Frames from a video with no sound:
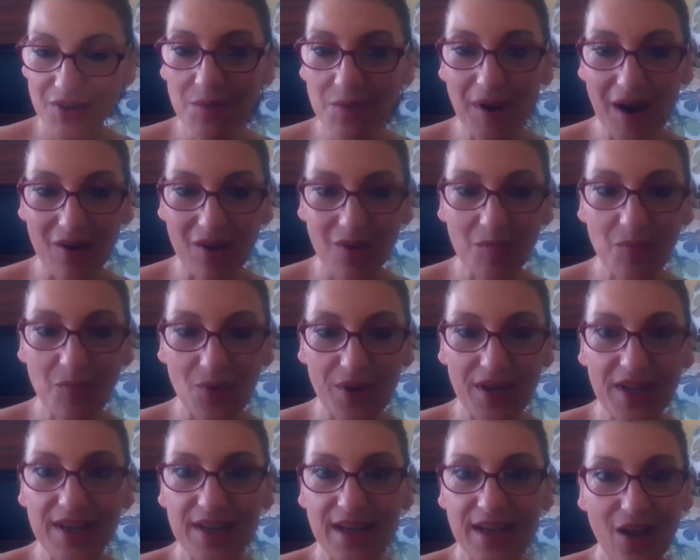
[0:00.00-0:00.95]
the
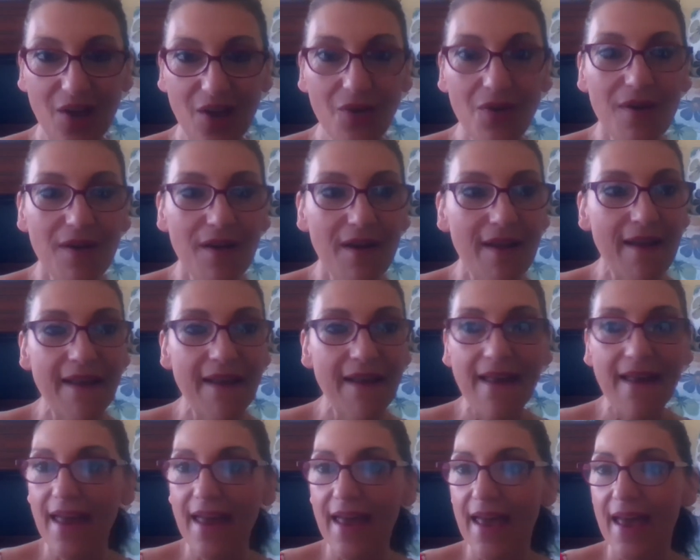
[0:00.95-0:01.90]
PowerPoint now,
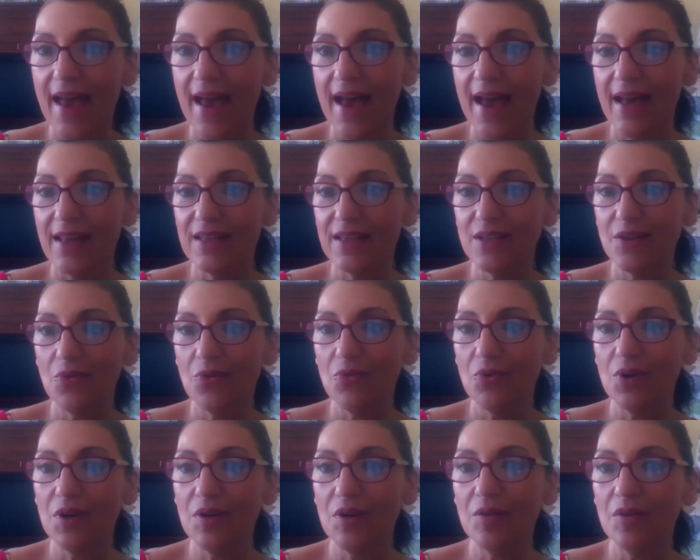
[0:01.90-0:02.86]
and
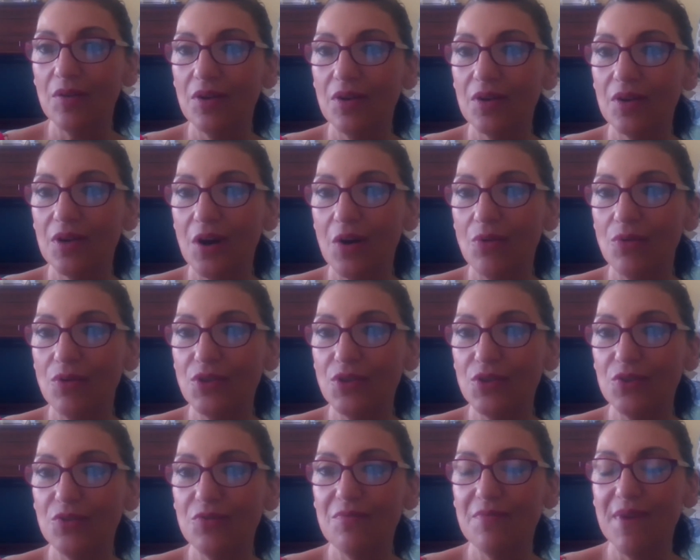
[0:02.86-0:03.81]
we'll go
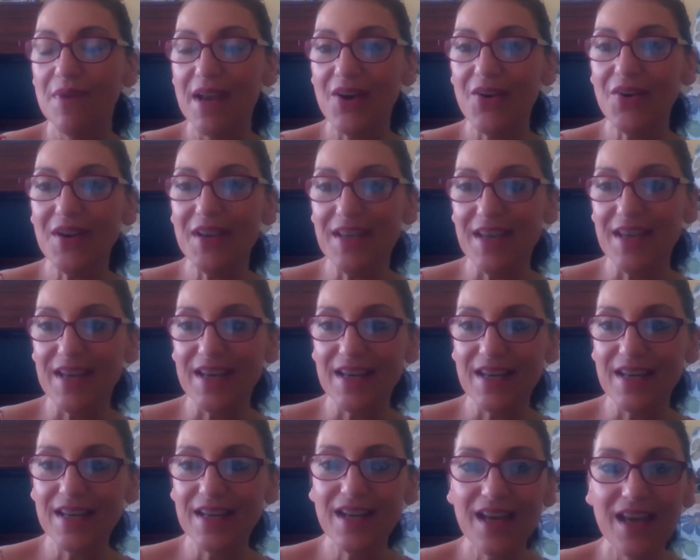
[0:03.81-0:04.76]
to
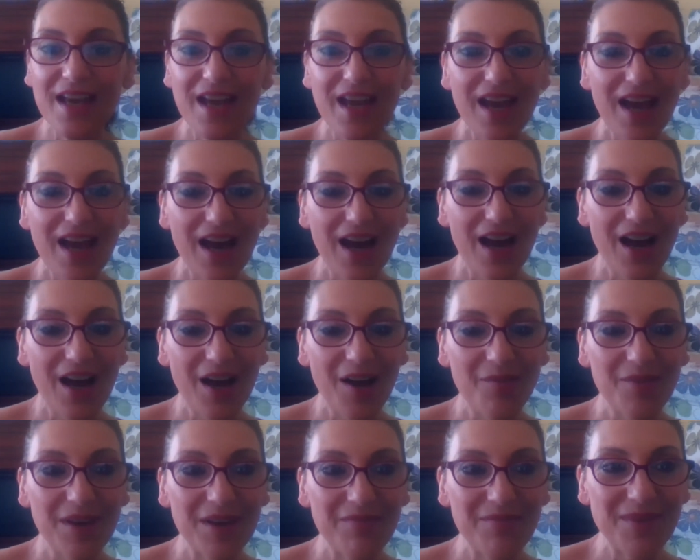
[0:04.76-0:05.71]
Marion.
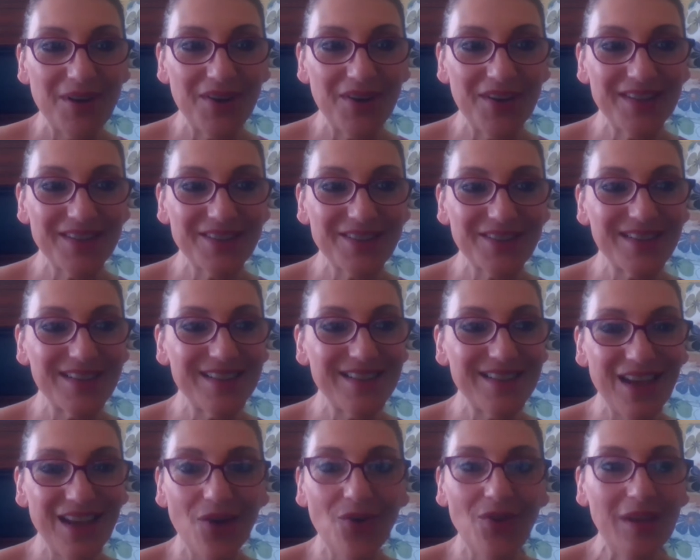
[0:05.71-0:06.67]
And Marion's going
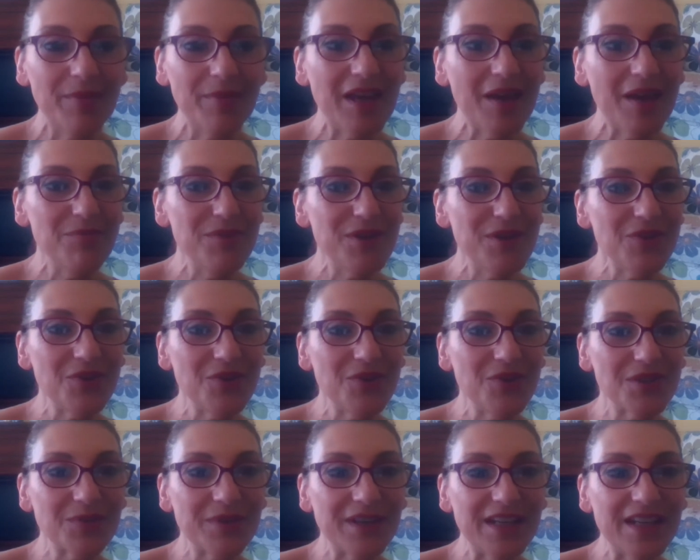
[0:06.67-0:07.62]
to let me unmute you,
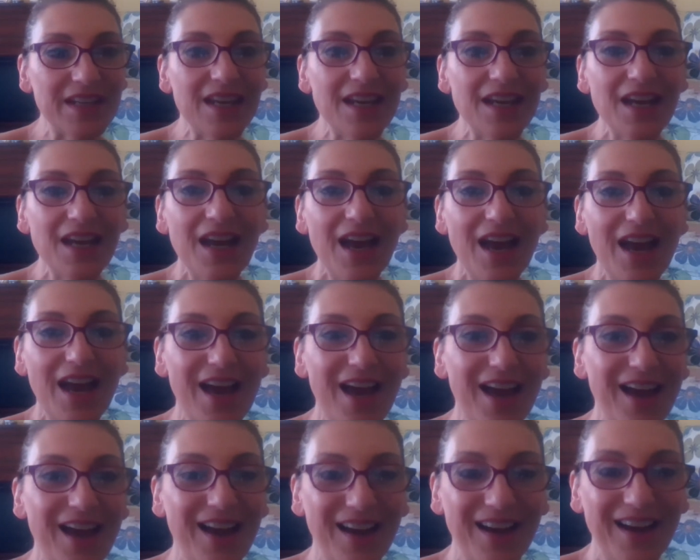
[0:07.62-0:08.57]
sweetie.
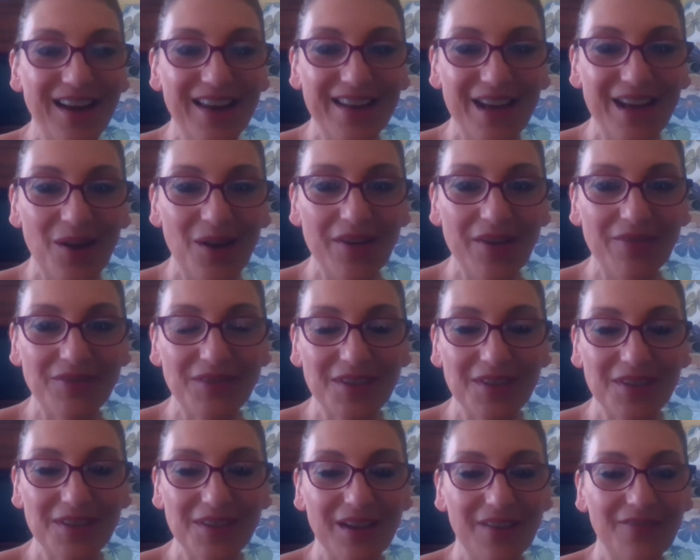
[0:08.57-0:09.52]
And I'll have to,
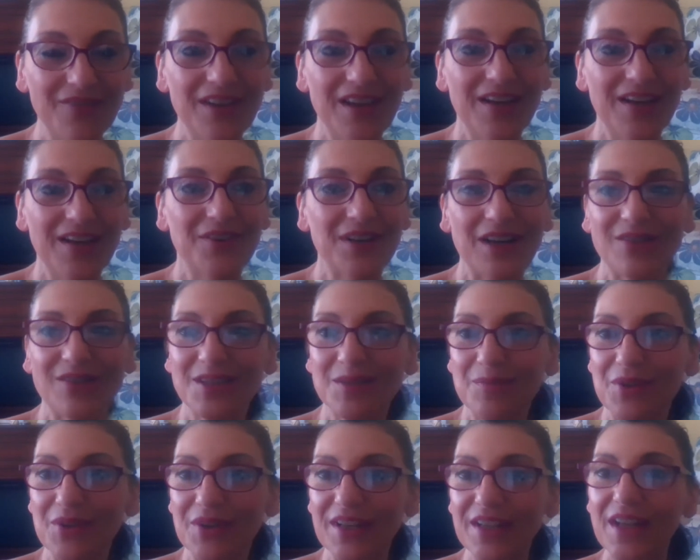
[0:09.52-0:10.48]
yeah, I've got everyone else
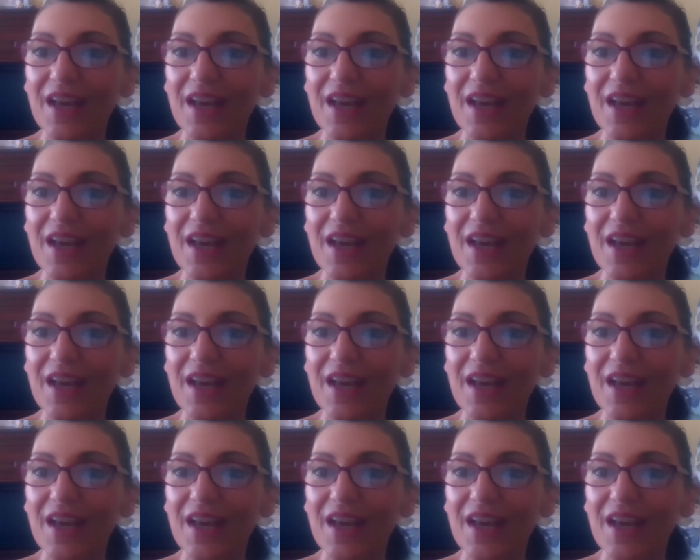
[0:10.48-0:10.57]
muted.